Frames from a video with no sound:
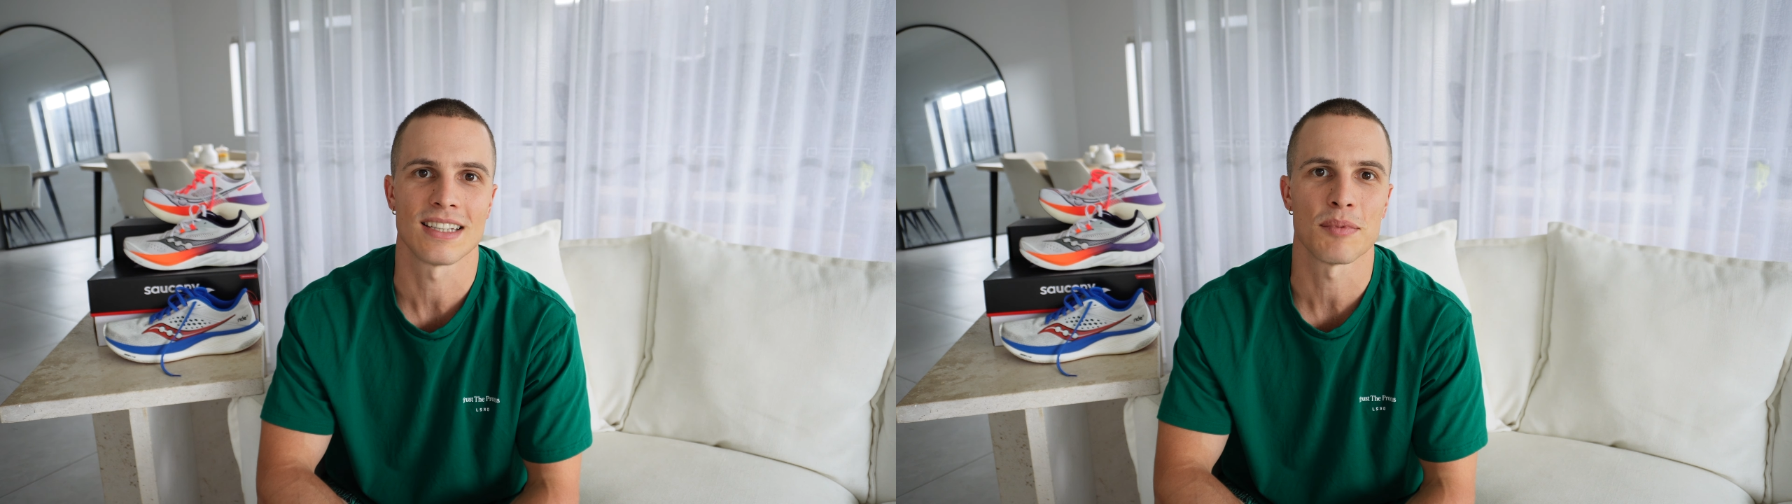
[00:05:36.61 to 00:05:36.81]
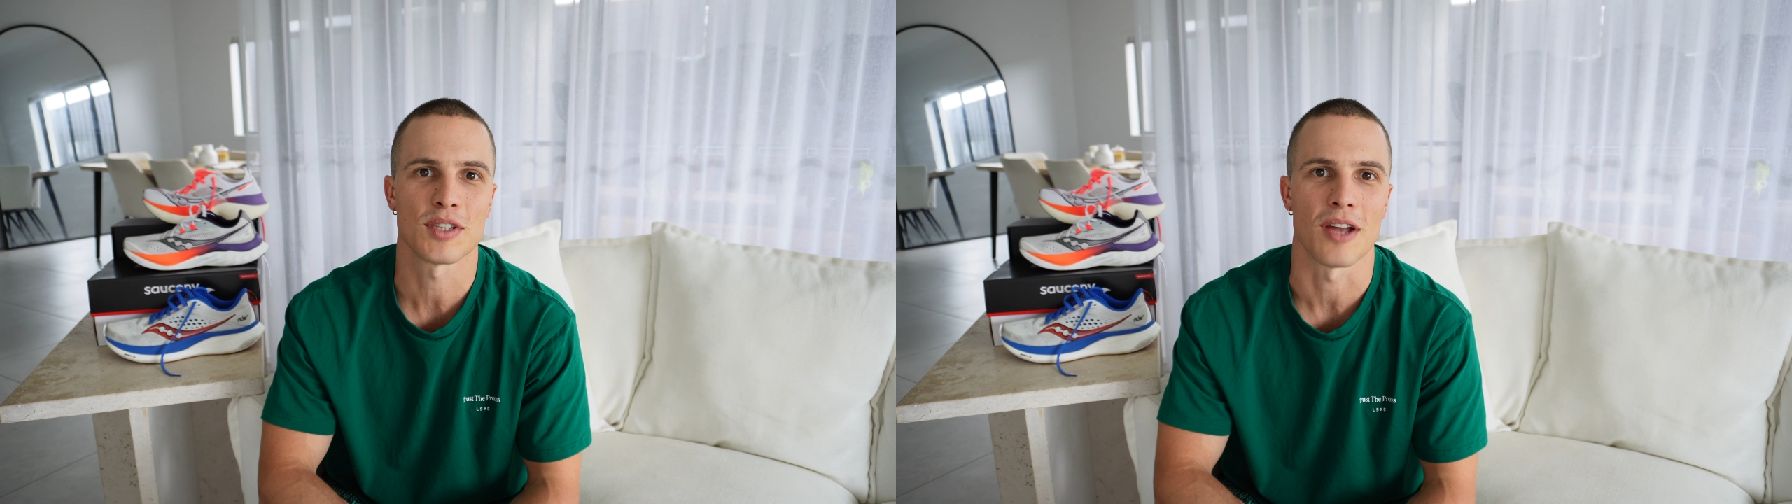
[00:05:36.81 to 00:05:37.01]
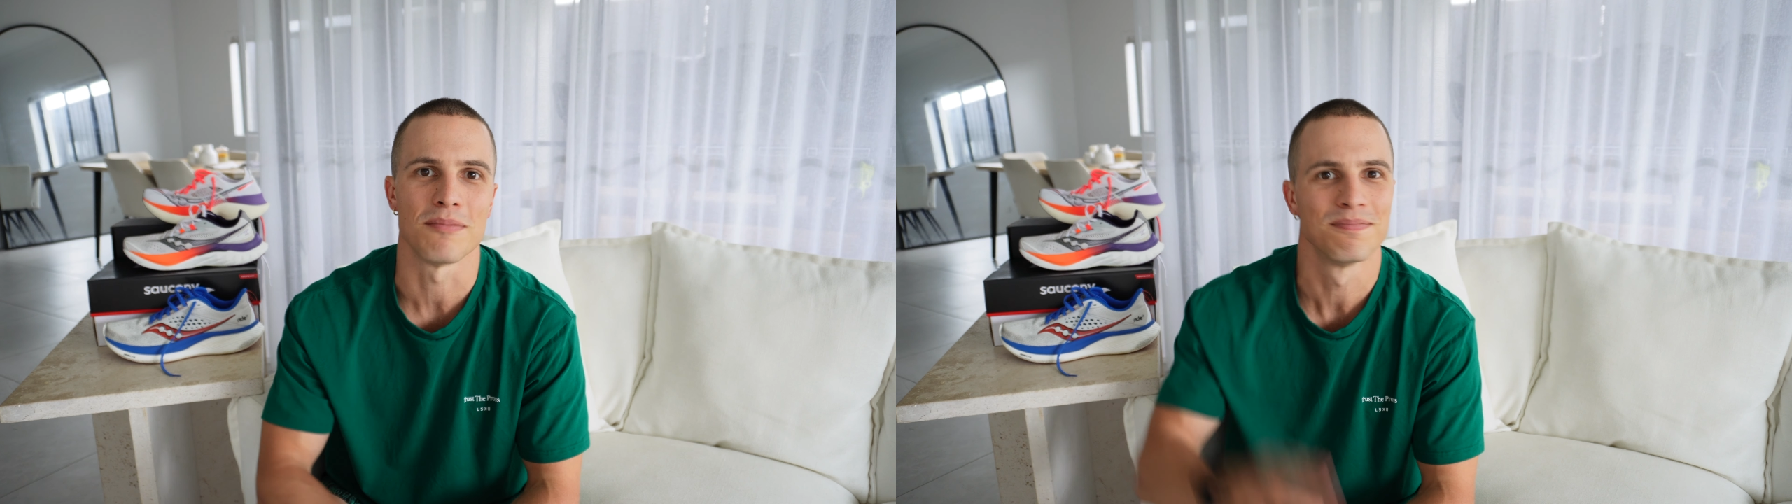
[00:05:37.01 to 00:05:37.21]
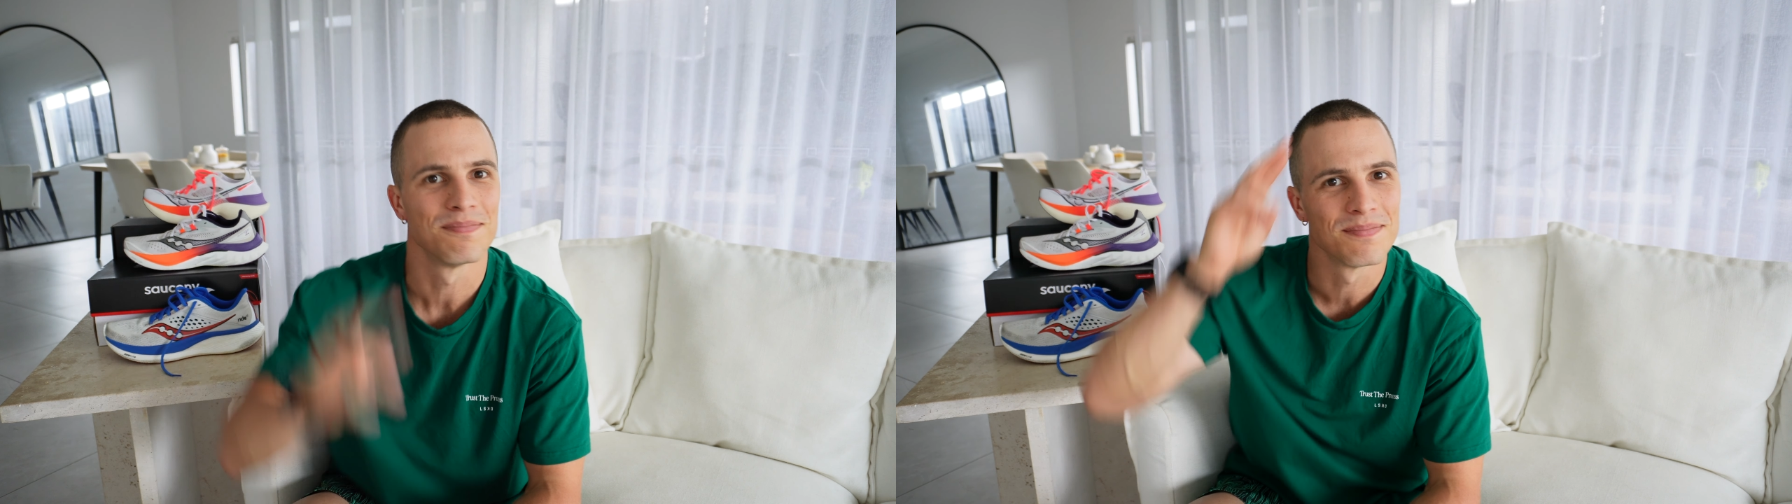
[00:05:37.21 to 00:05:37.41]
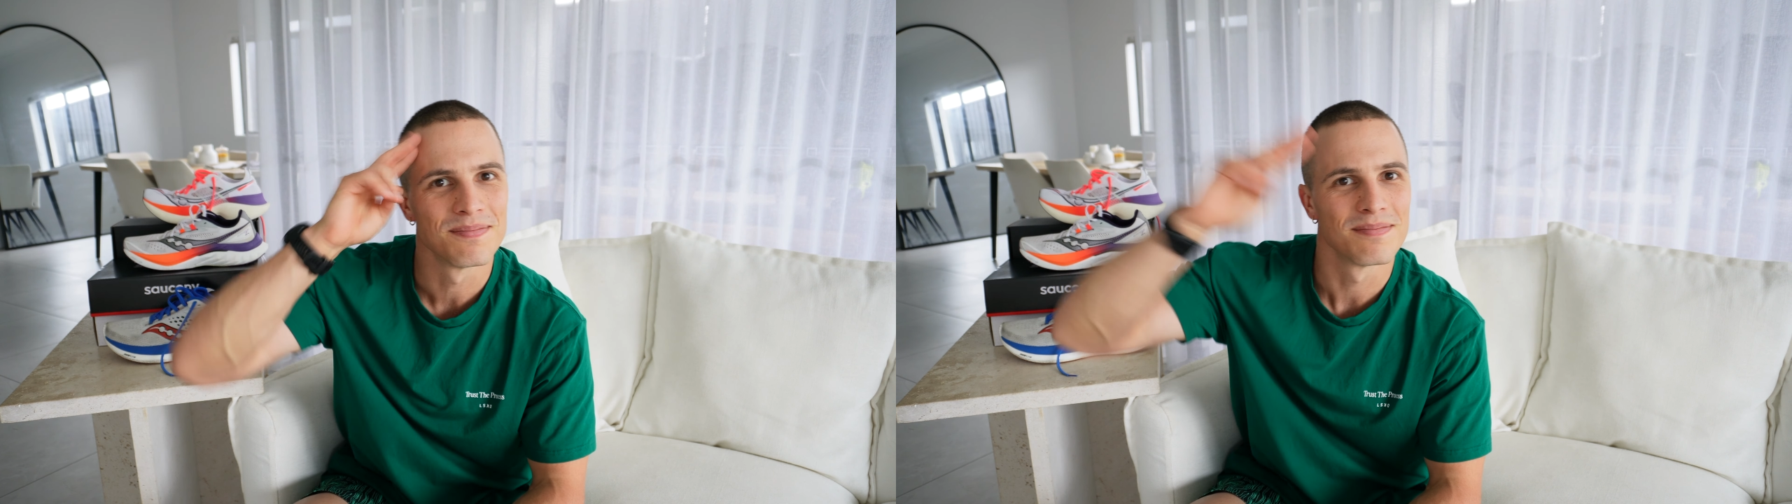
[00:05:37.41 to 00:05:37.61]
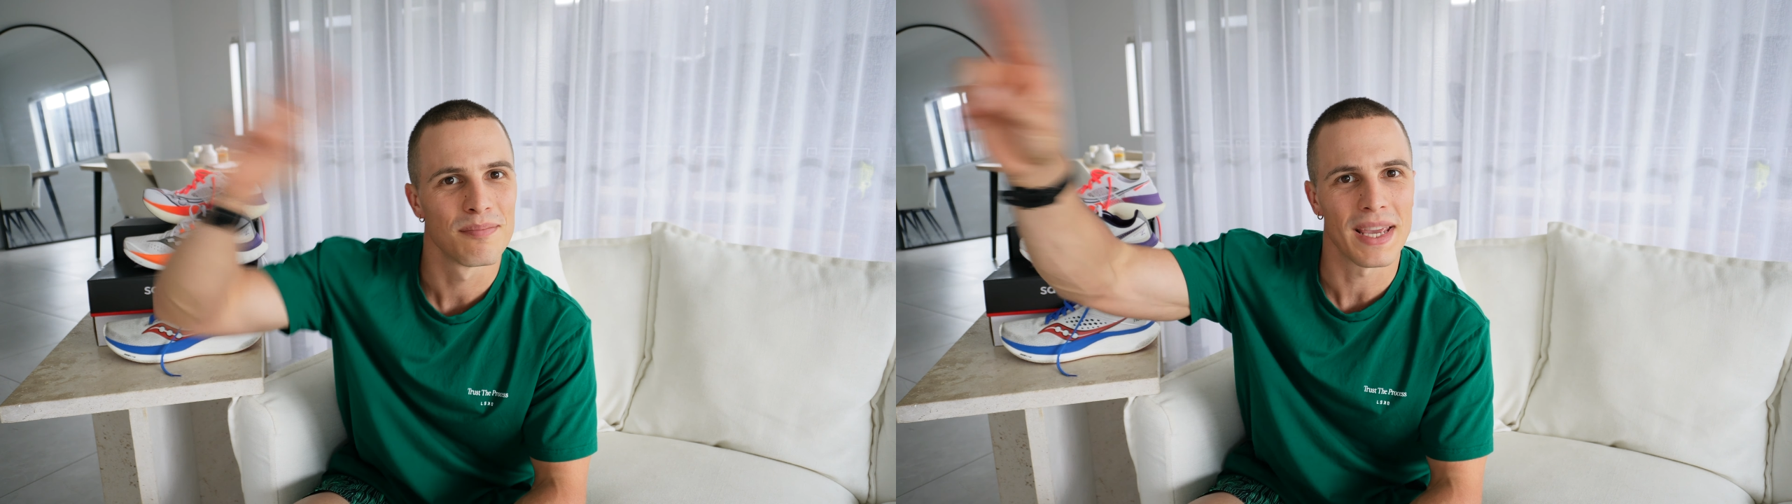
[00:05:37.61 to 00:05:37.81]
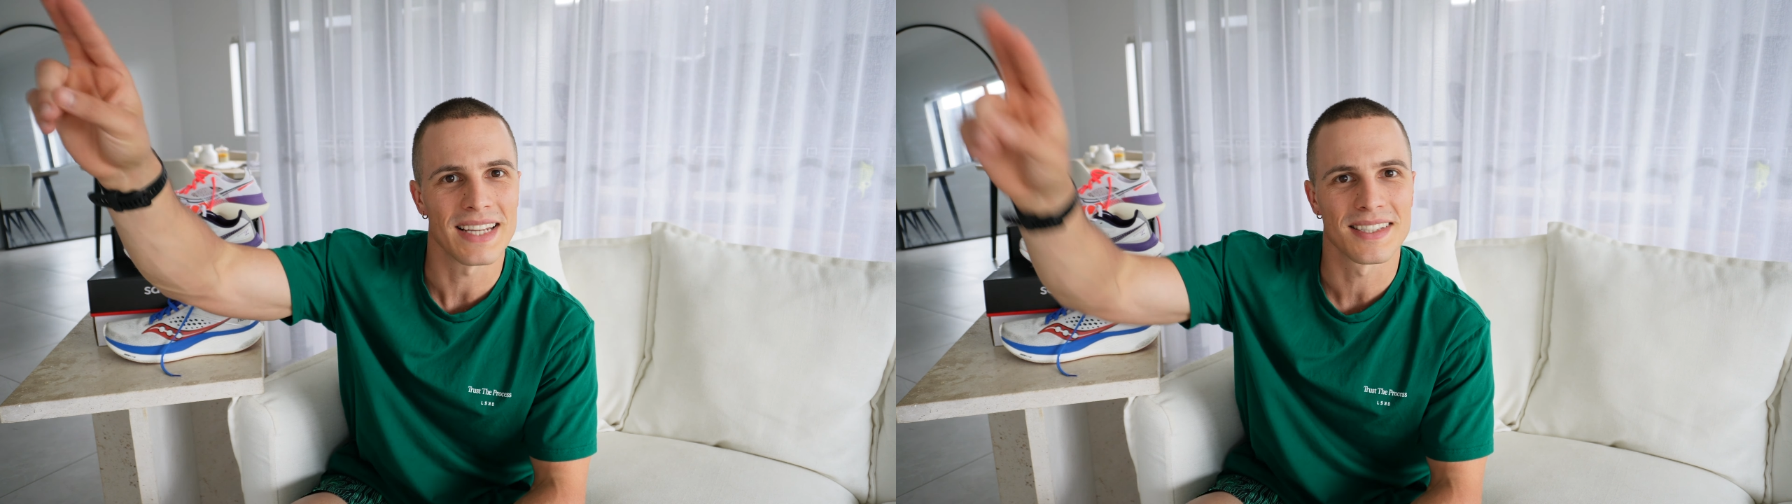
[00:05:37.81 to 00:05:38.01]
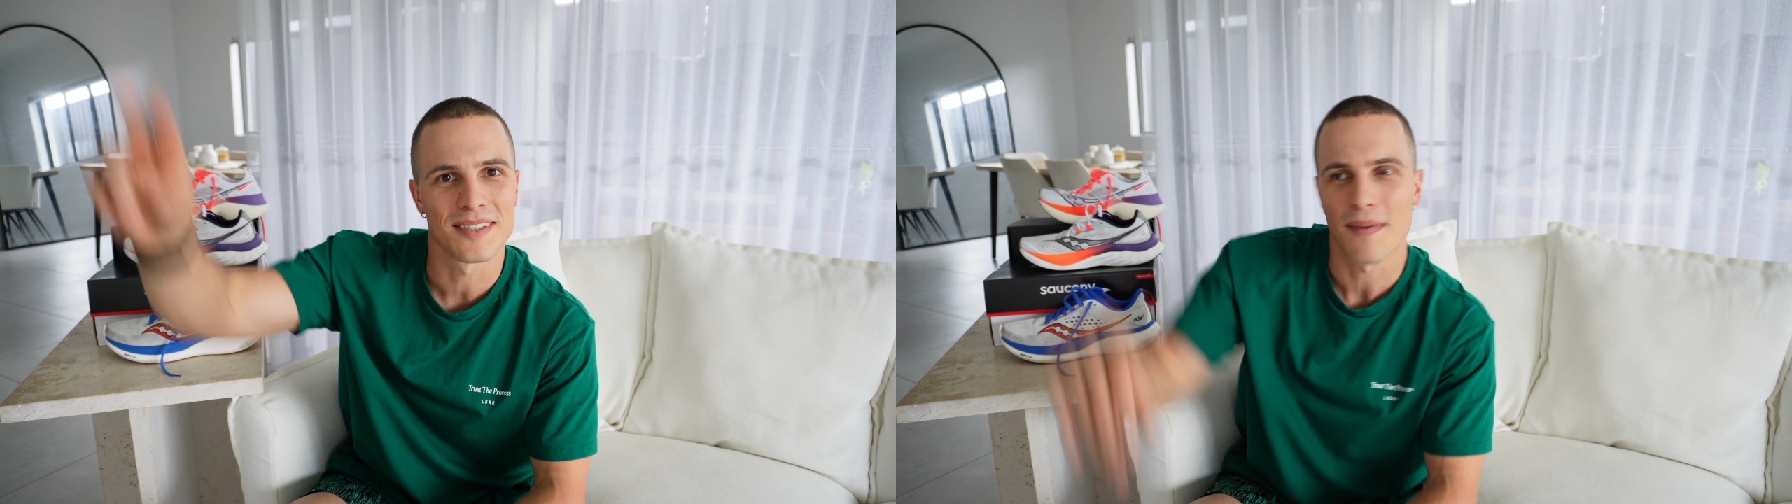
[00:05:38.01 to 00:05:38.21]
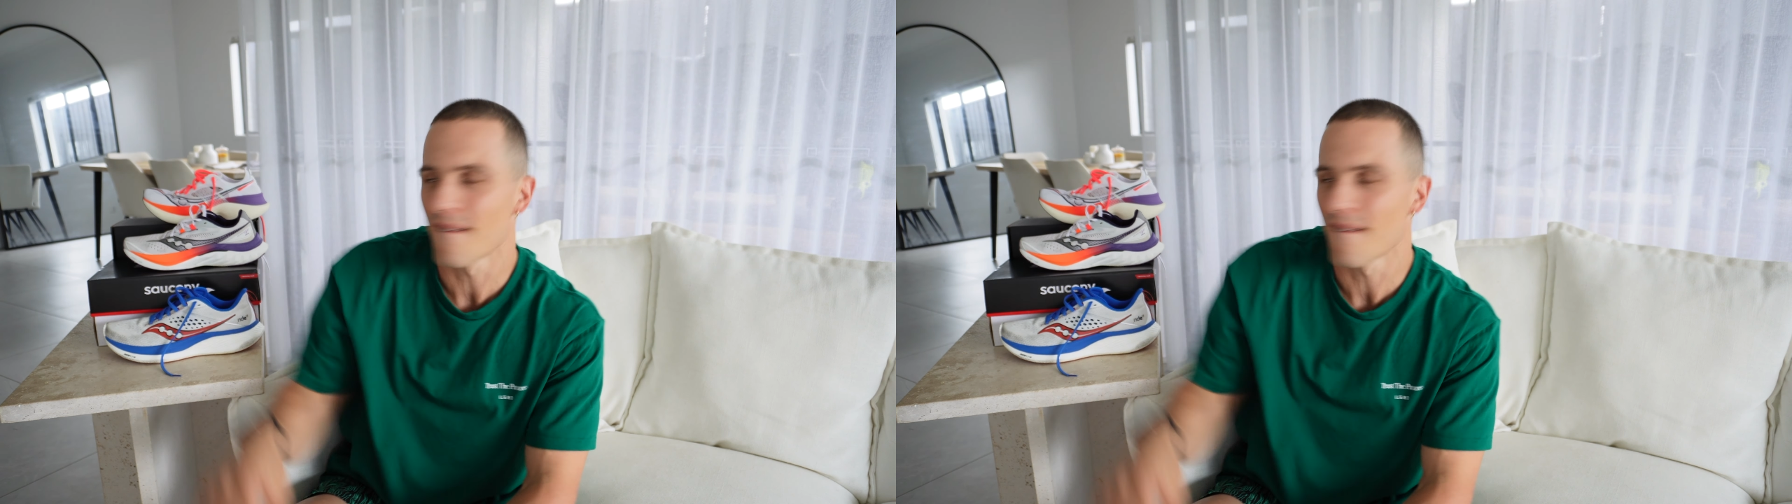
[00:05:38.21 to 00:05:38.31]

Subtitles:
episode. Peace.